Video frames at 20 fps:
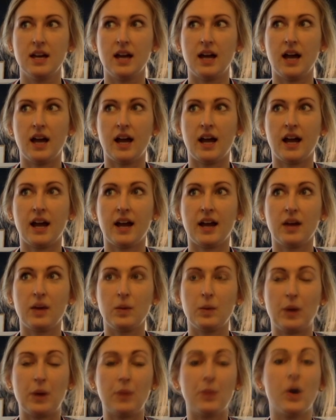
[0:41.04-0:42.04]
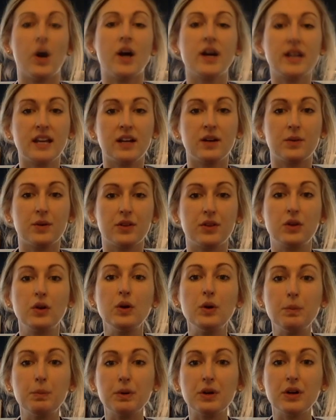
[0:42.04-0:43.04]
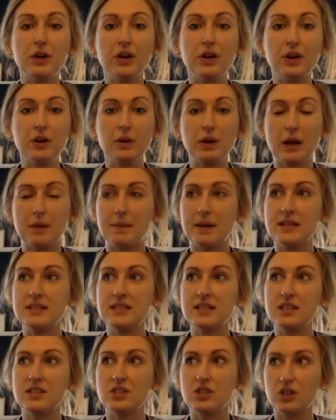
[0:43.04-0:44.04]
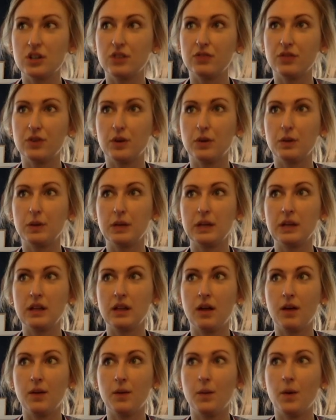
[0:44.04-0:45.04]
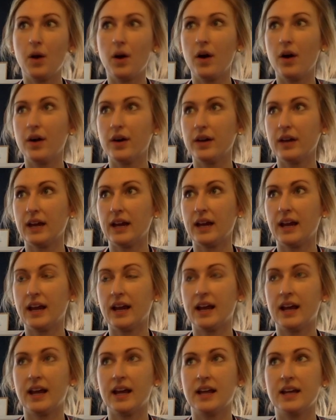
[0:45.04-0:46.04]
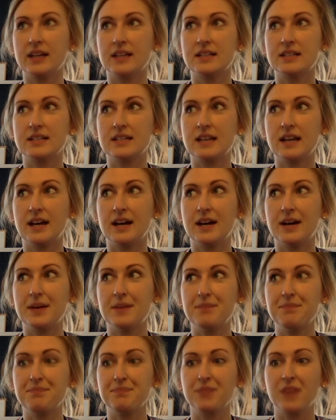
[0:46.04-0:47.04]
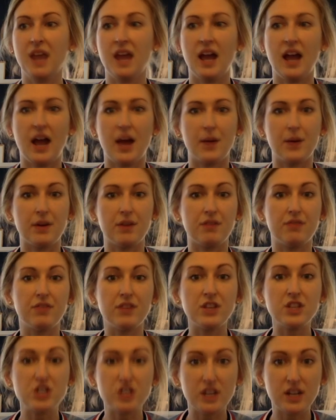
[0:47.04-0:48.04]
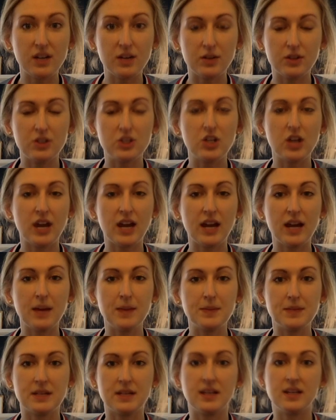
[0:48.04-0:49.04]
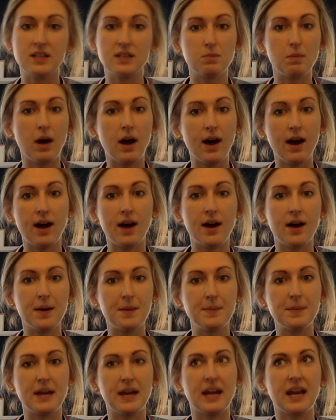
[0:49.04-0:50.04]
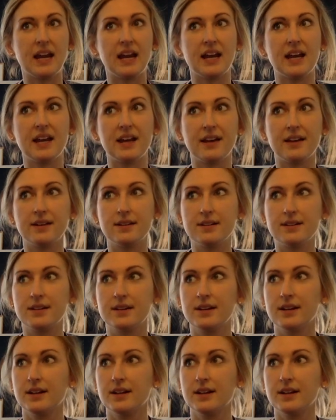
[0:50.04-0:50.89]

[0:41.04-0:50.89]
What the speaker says: I went walking with Cooper and my sister for a really long walk, and I went fishing with James and his mom, and